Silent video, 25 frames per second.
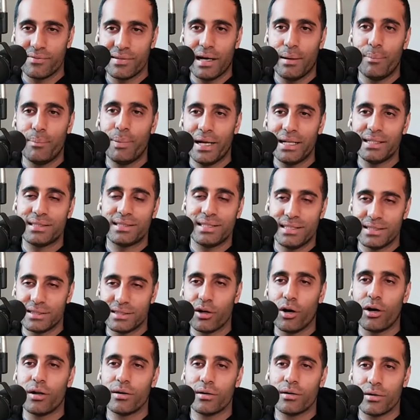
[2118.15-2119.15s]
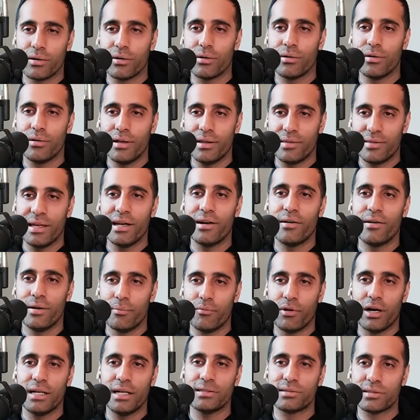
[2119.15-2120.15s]
Now, base is on
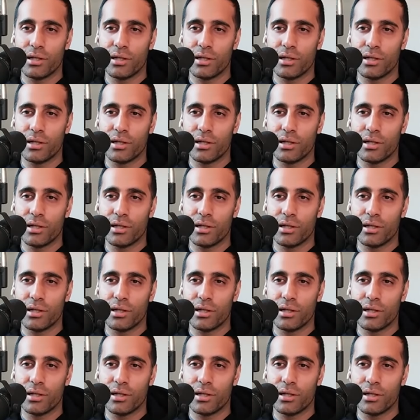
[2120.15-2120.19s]
Ethereum, right?